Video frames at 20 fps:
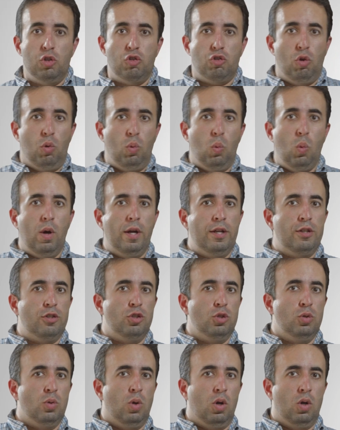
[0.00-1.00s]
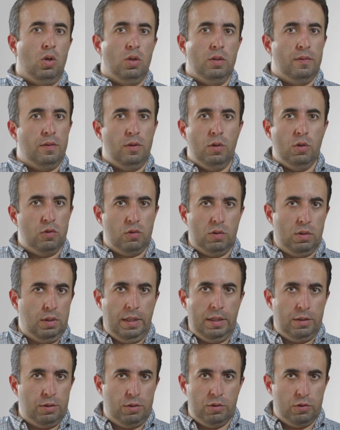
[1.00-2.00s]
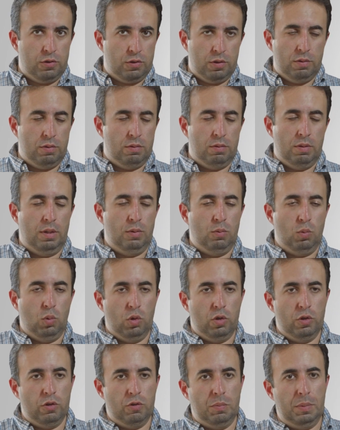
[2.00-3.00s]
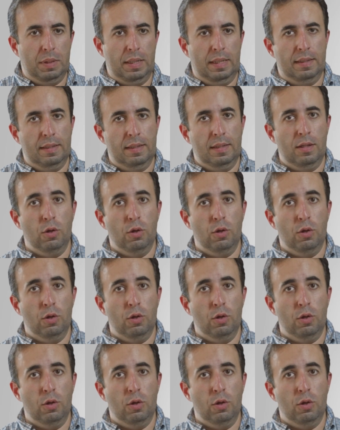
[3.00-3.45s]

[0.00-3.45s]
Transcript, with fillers: So what do all of those letters and, and words mean?